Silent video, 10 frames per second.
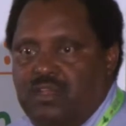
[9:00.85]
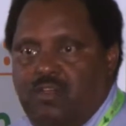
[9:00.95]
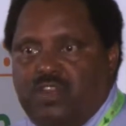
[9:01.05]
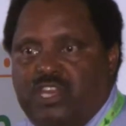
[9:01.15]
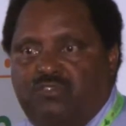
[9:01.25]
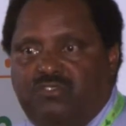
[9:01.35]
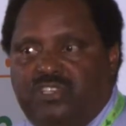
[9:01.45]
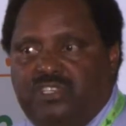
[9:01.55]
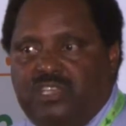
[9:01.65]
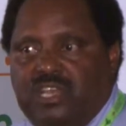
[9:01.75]
or
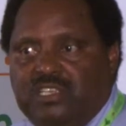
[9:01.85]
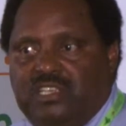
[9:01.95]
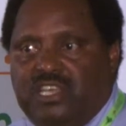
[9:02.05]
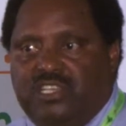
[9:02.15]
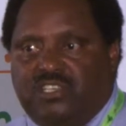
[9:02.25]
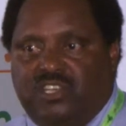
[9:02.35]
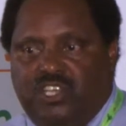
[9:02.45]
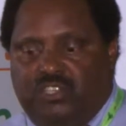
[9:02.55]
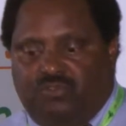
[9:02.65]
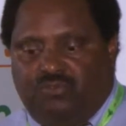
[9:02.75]
reduces the risk
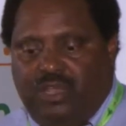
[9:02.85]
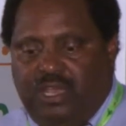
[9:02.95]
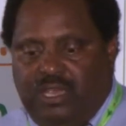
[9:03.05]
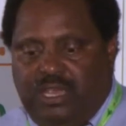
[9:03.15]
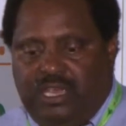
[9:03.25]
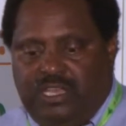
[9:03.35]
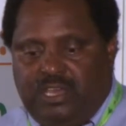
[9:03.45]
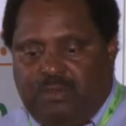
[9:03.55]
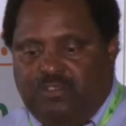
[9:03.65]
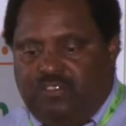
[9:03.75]
issue in
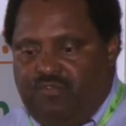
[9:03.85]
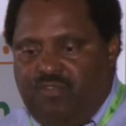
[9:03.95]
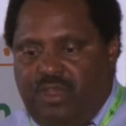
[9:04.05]
terms of